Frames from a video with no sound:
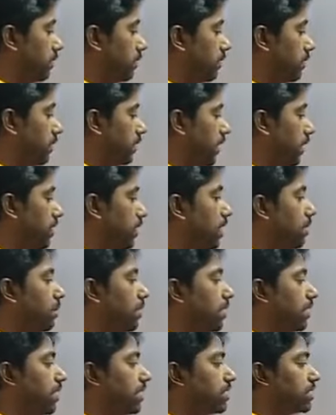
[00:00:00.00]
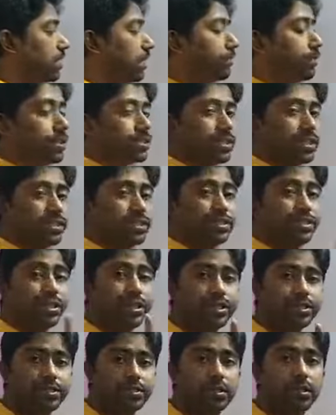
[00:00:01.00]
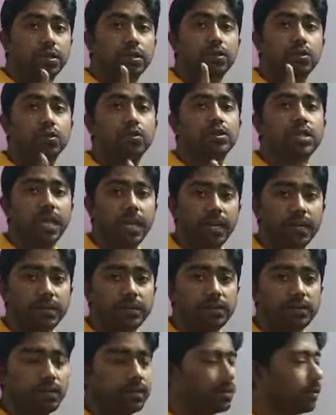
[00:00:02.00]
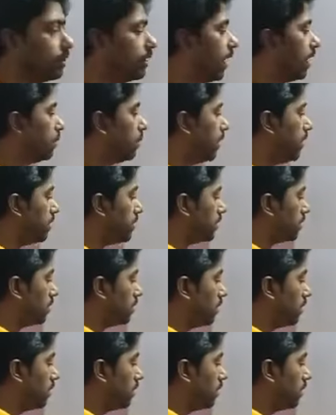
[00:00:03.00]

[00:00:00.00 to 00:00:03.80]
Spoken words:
16 meter is traversed in just 2 seconds. That means